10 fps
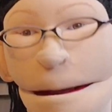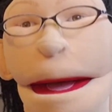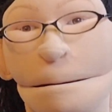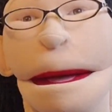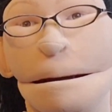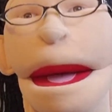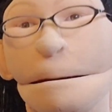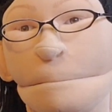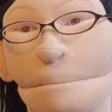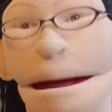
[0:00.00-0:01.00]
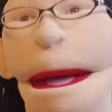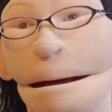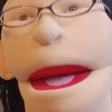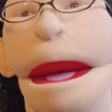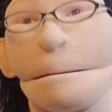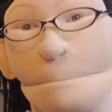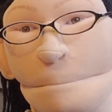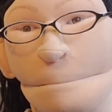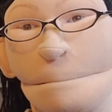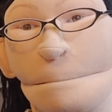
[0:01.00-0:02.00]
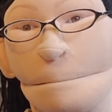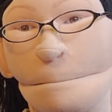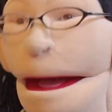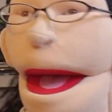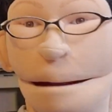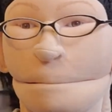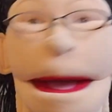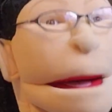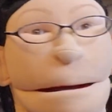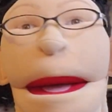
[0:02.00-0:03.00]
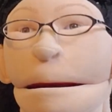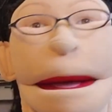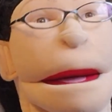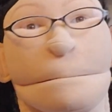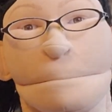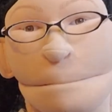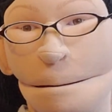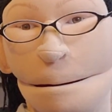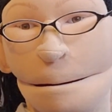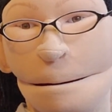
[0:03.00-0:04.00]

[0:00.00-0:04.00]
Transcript: don't tell her, okay? I'm not ready.